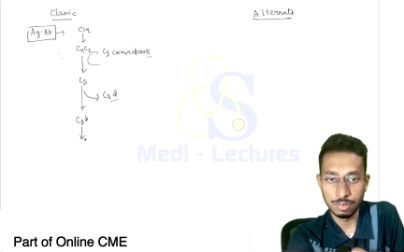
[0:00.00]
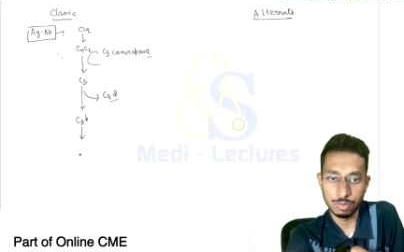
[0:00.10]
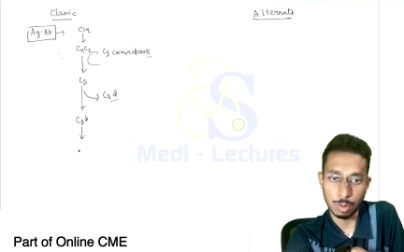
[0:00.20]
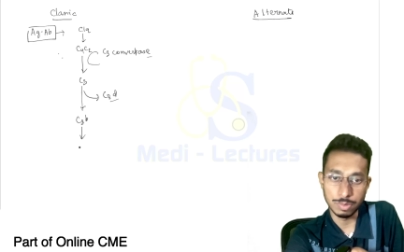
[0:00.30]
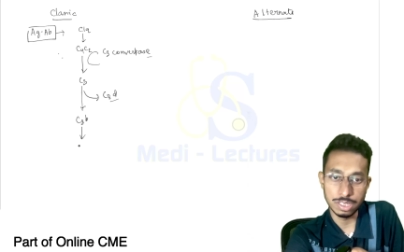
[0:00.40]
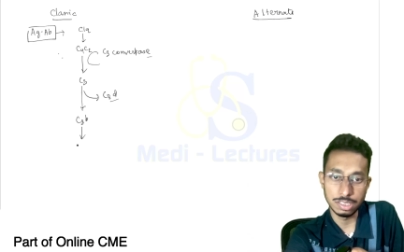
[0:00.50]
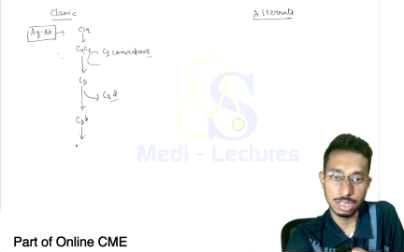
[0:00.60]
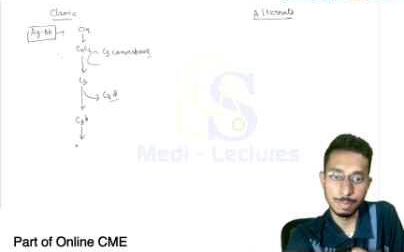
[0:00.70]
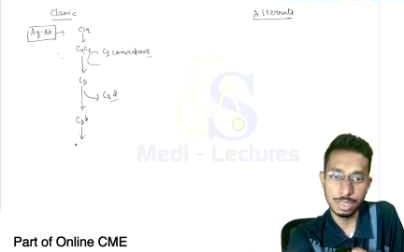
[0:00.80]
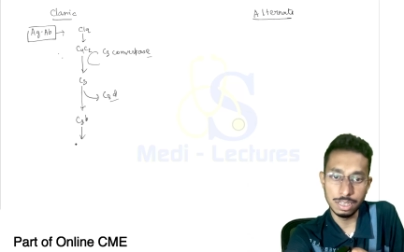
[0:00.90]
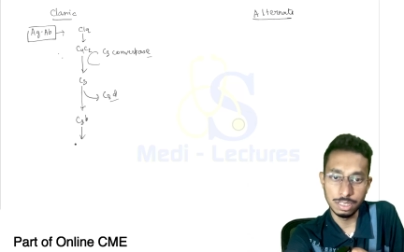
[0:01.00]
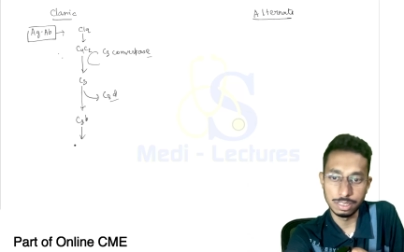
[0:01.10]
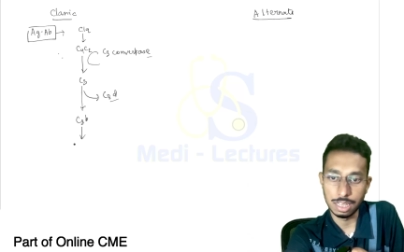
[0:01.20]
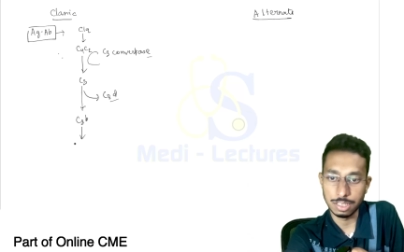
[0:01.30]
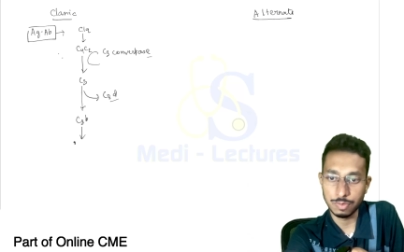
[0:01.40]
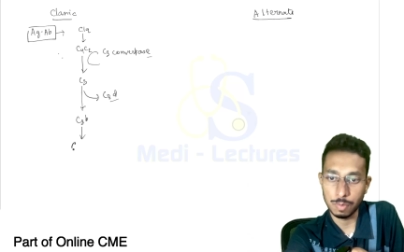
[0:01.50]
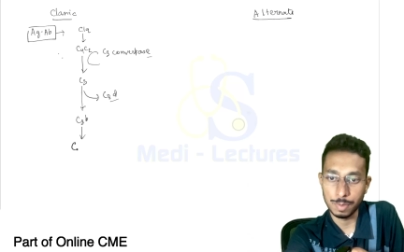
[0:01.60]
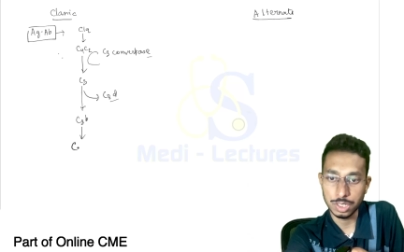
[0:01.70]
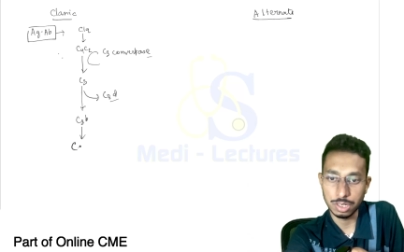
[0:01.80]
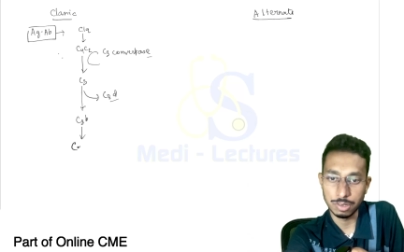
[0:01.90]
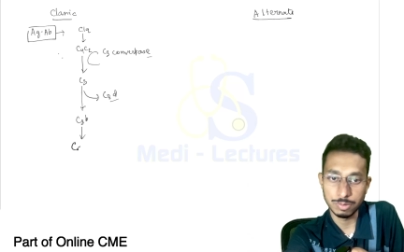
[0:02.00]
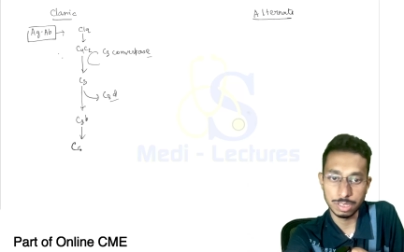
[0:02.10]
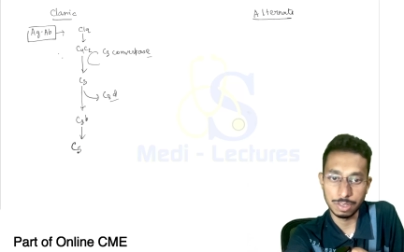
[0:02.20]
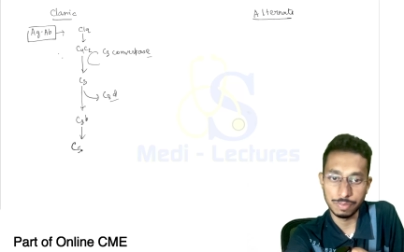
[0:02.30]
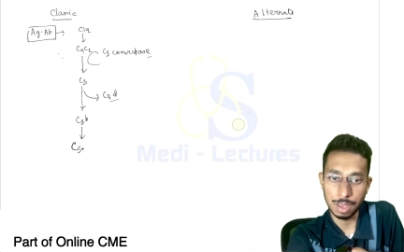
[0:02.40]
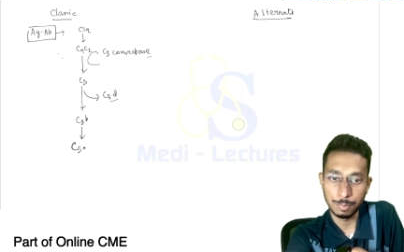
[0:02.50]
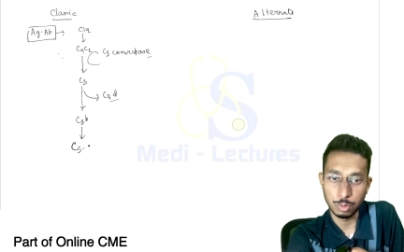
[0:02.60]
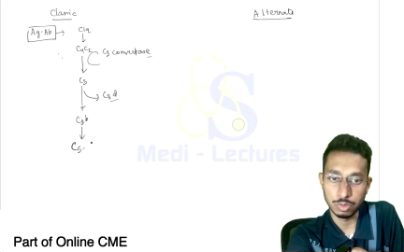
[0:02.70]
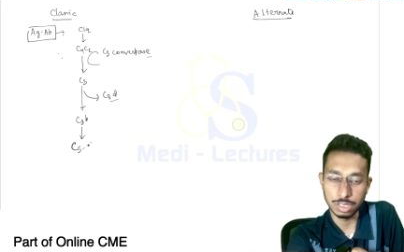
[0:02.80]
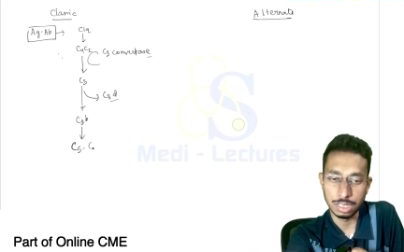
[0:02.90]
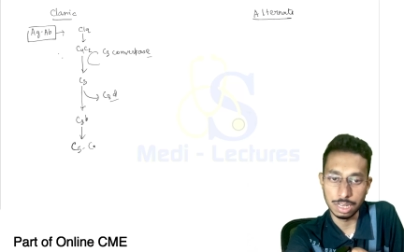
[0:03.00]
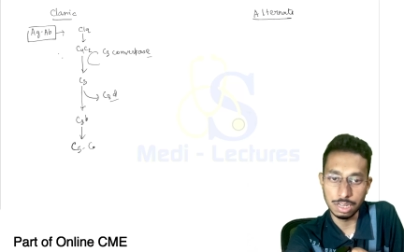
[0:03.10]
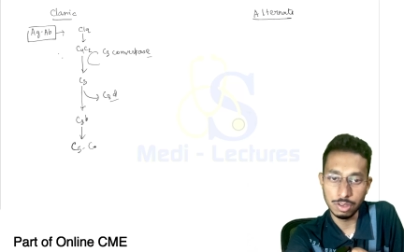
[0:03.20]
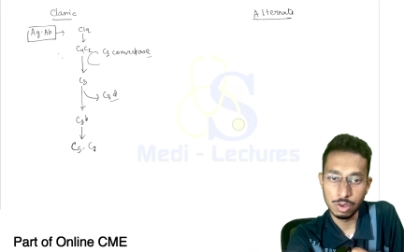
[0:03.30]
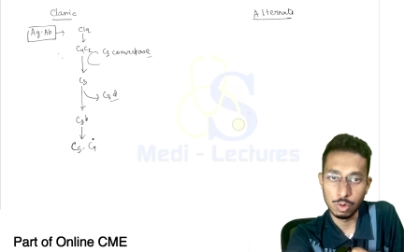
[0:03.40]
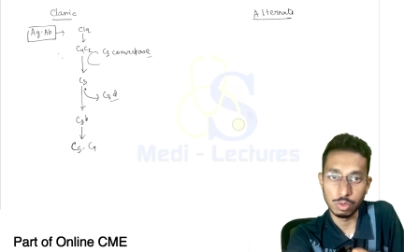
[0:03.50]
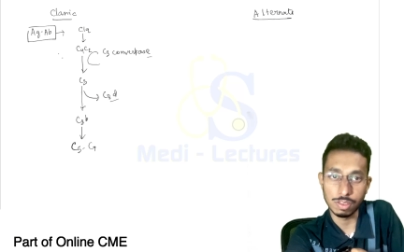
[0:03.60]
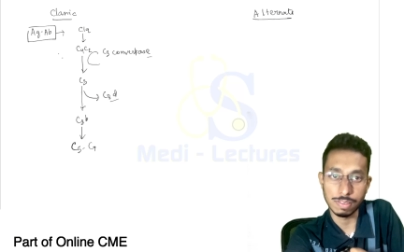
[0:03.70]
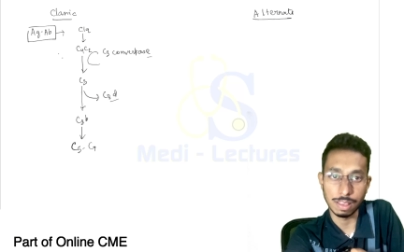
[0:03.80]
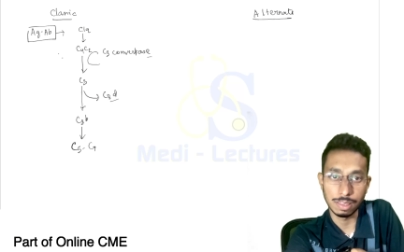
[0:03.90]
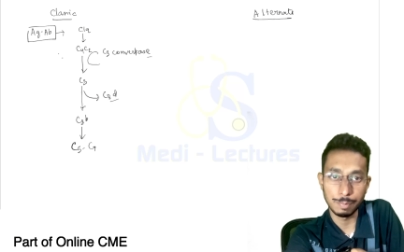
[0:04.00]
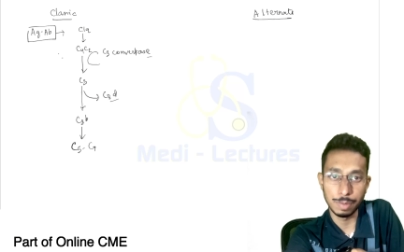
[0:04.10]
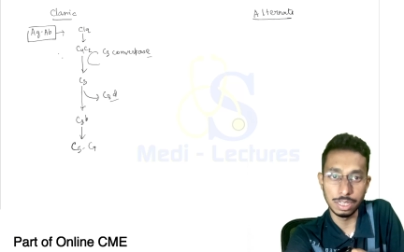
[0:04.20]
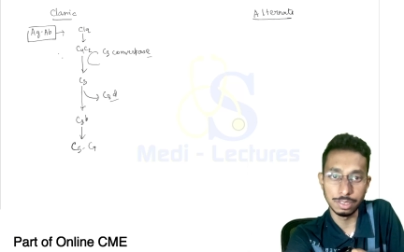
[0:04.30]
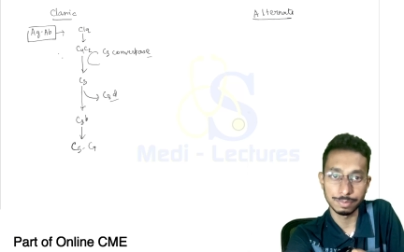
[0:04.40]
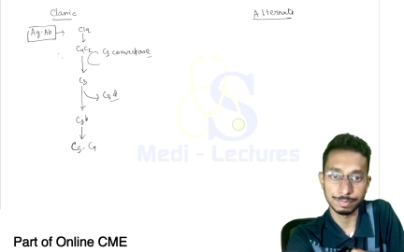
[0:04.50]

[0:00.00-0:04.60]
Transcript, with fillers: from C3B there is formation of C5 to C9 which is nothing but